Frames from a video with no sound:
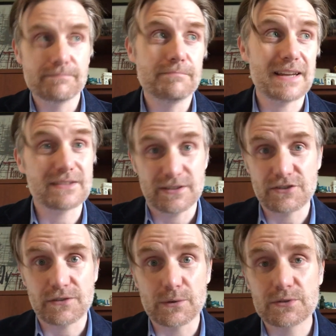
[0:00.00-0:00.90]
basically
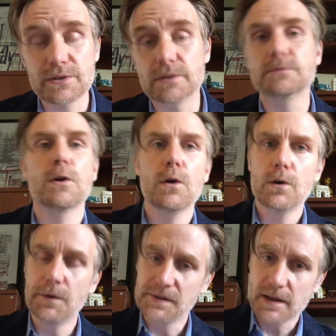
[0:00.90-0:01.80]
just those two,
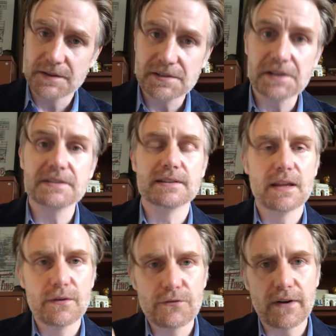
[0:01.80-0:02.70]
who
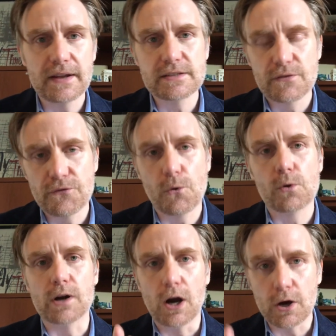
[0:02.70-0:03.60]
consistently fights
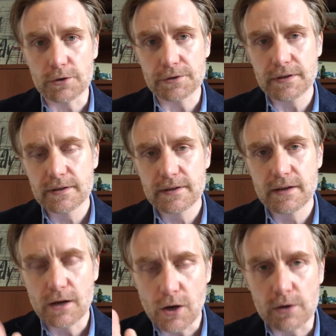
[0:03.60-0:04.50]
for art
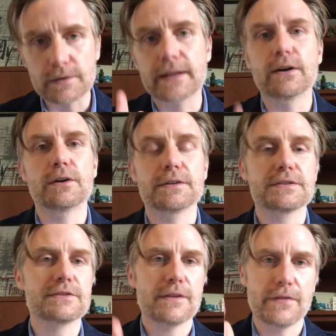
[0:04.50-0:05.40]
and
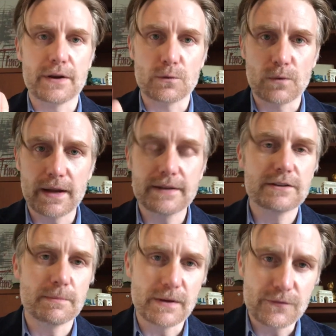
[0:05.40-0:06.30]
artists, their right
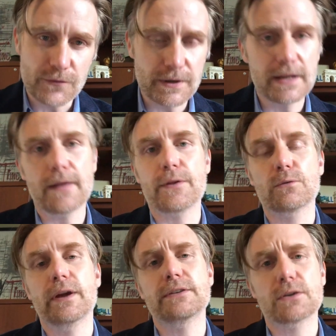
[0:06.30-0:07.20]
to be free and their
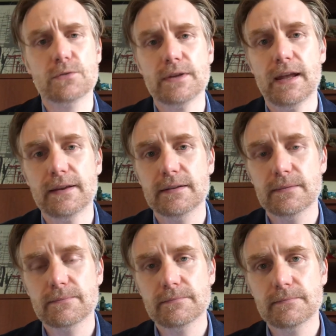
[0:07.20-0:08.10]
right to create.
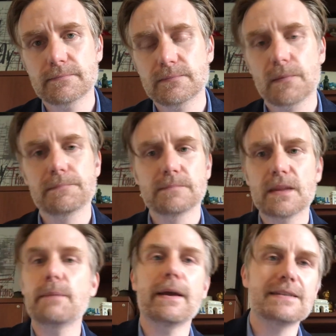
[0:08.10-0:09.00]

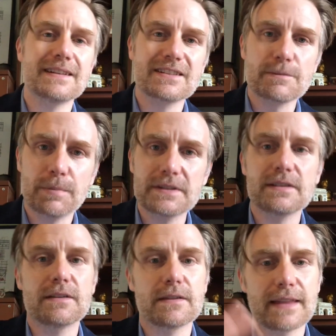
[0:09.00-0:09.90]
He makes it
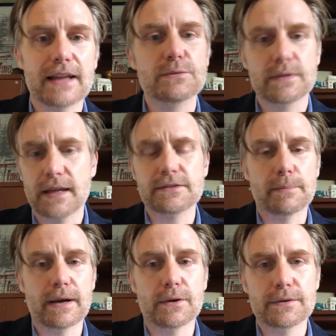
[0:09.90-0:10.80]
explicit that that's what that's
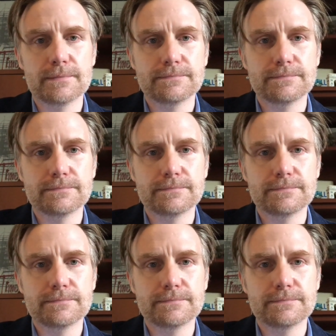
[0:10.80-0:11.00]
about.